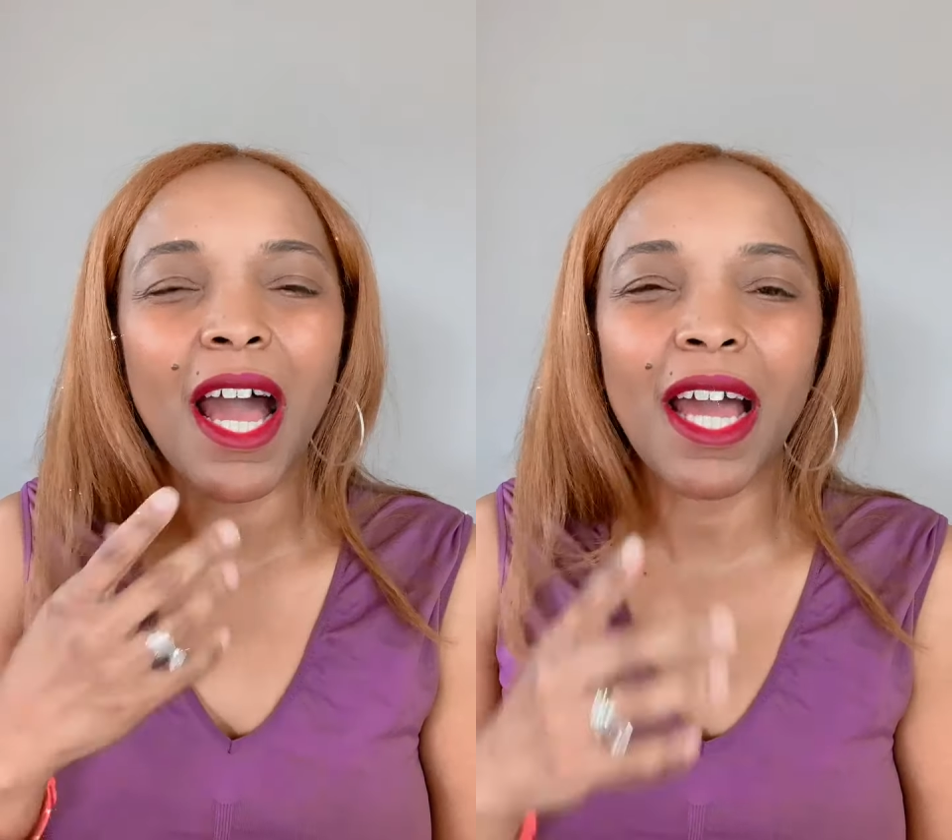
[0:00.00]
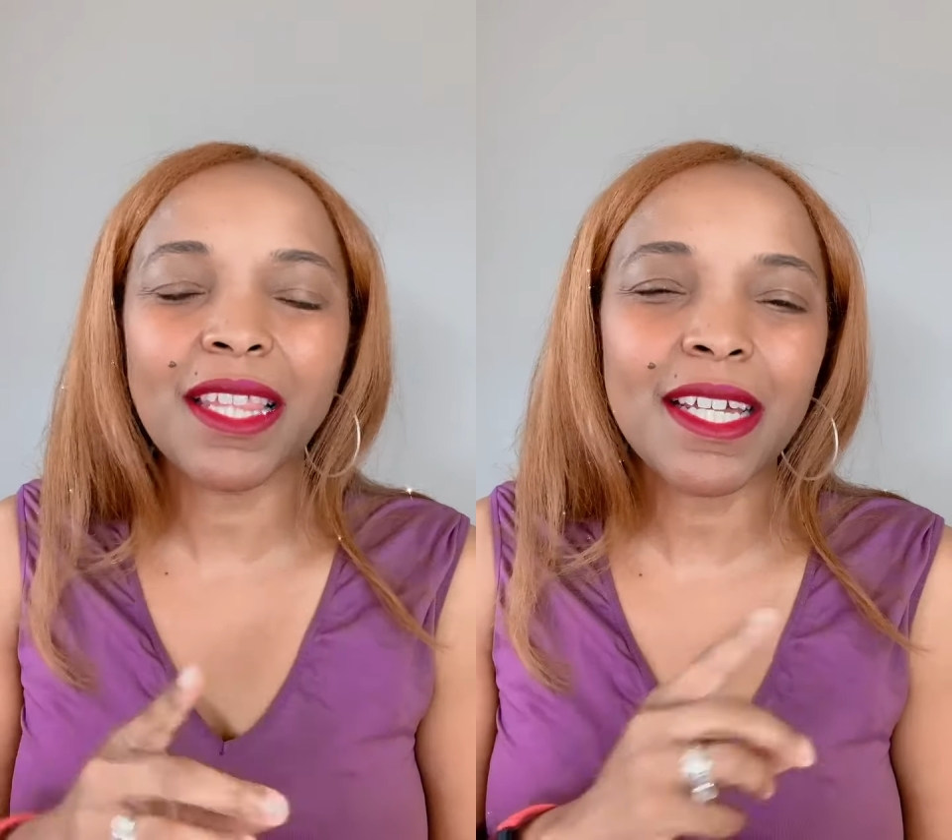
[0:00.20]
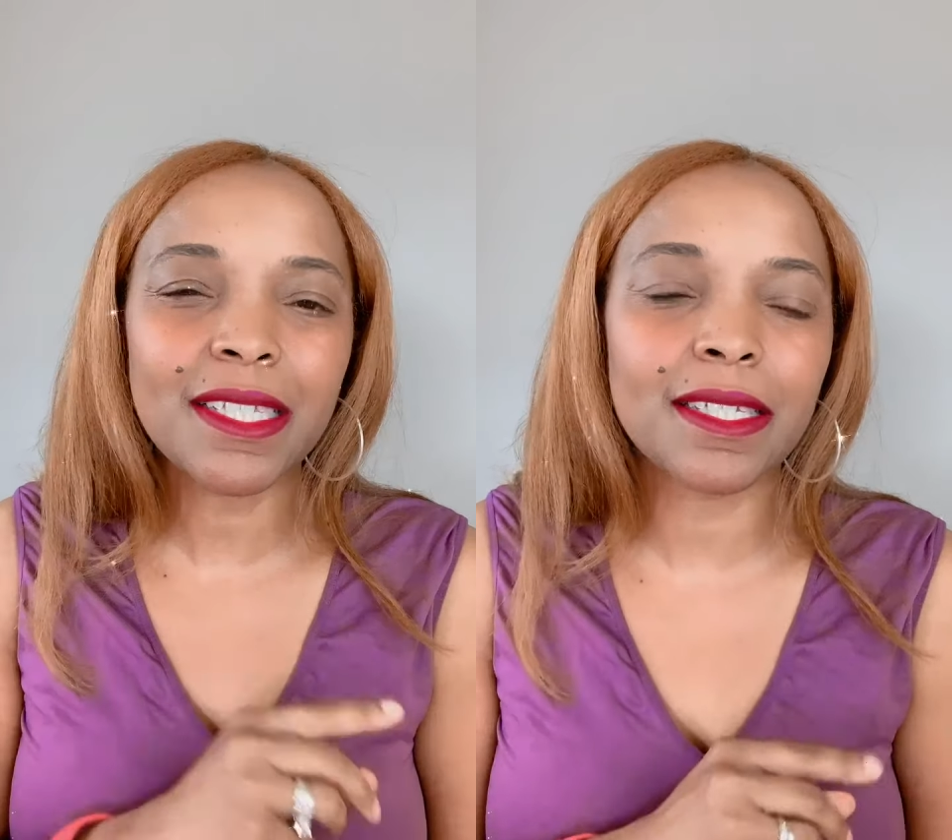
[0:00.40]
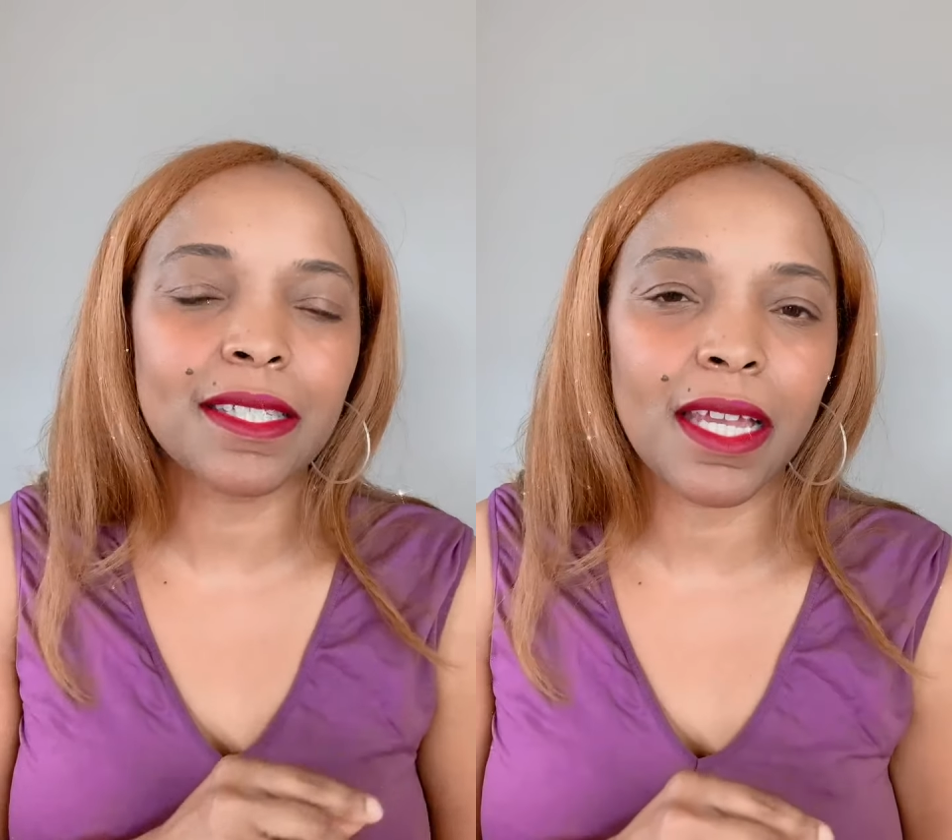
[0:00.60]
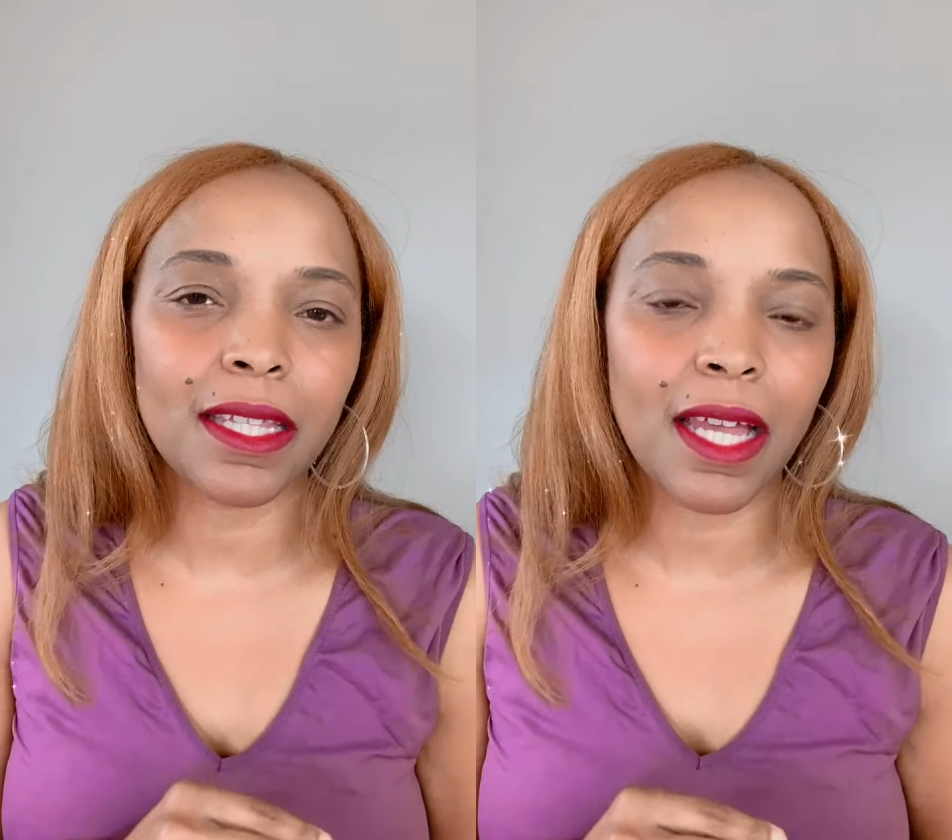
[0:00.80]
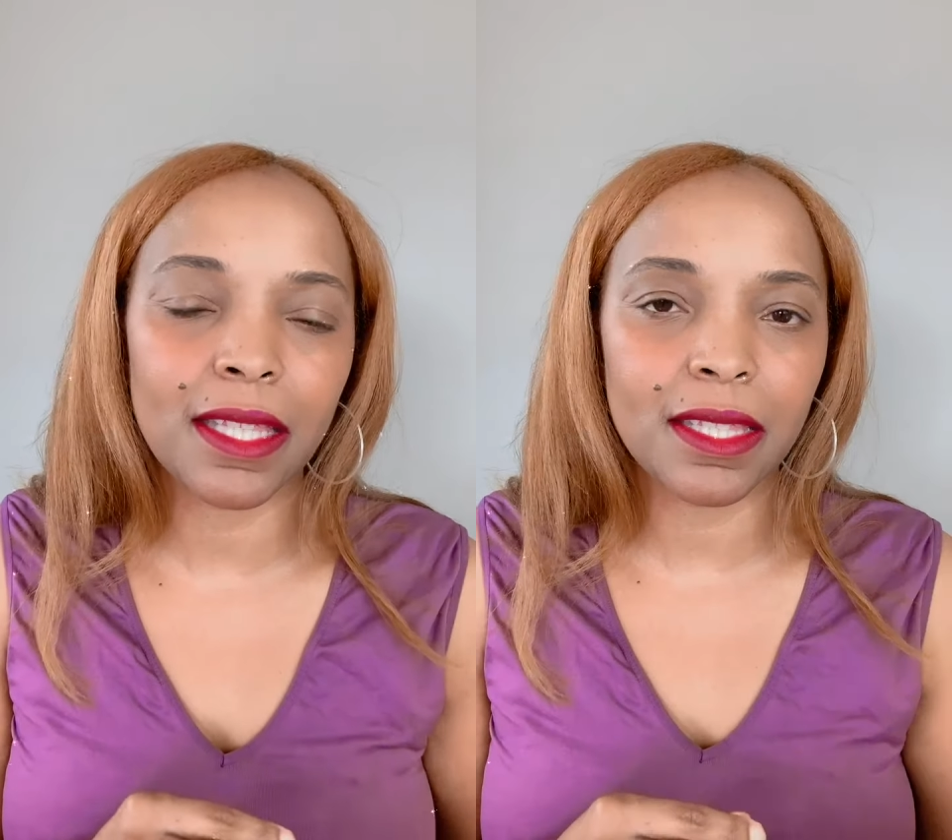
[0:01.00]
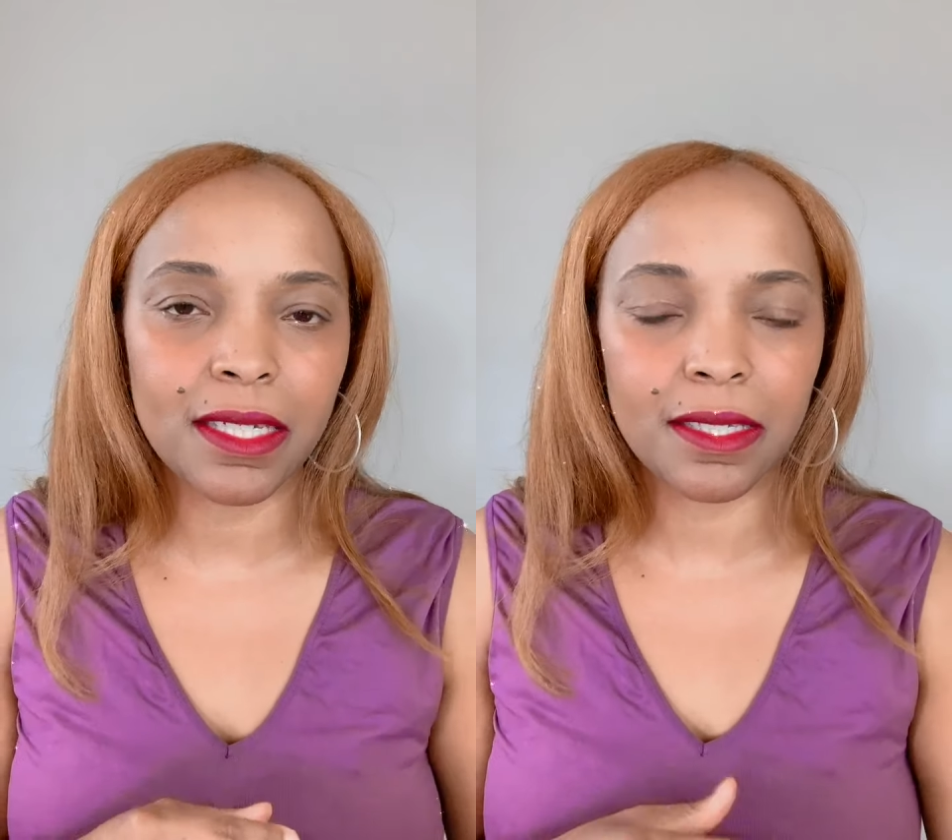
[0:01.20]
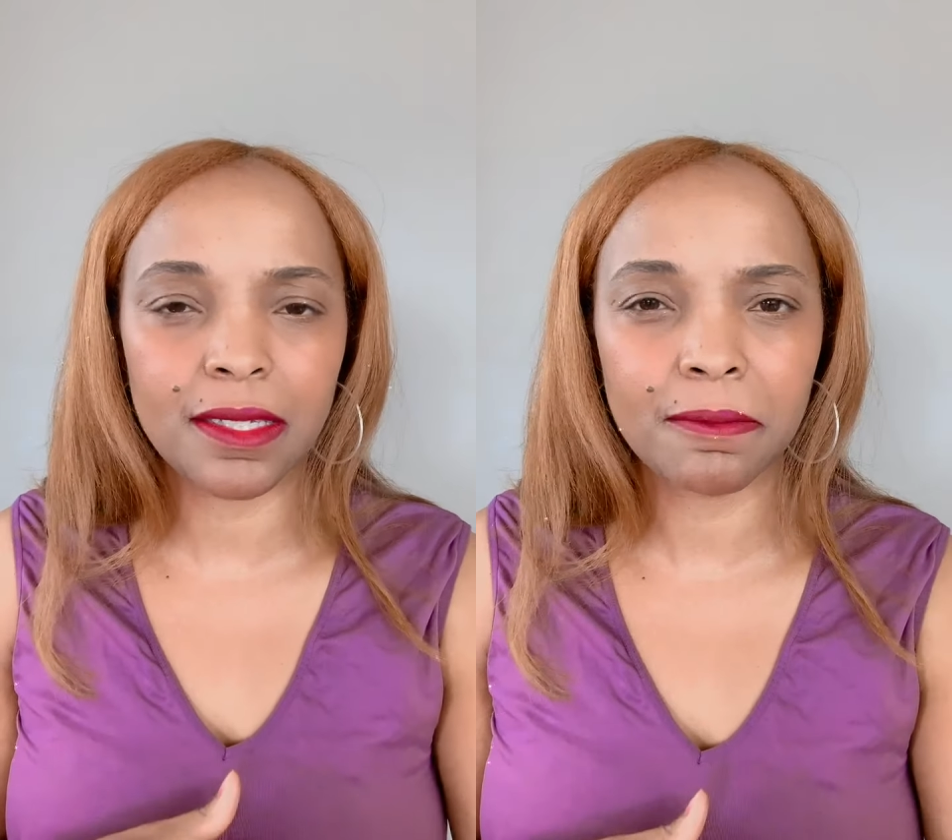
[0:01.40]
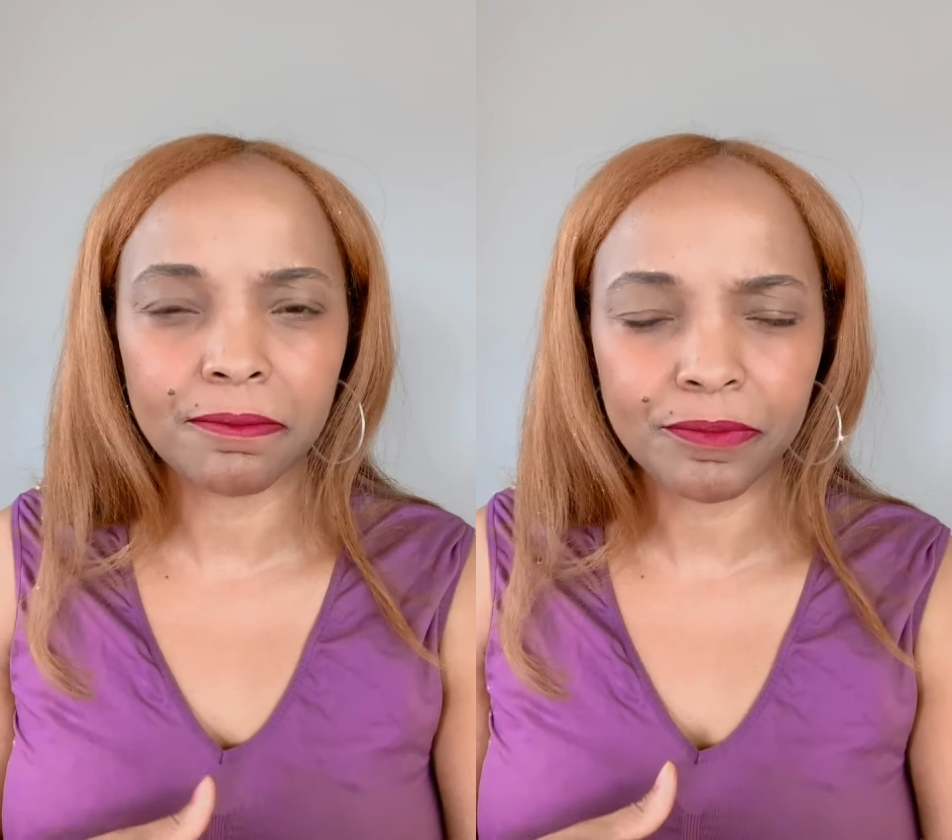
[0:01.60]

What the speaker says: I like to say it like this.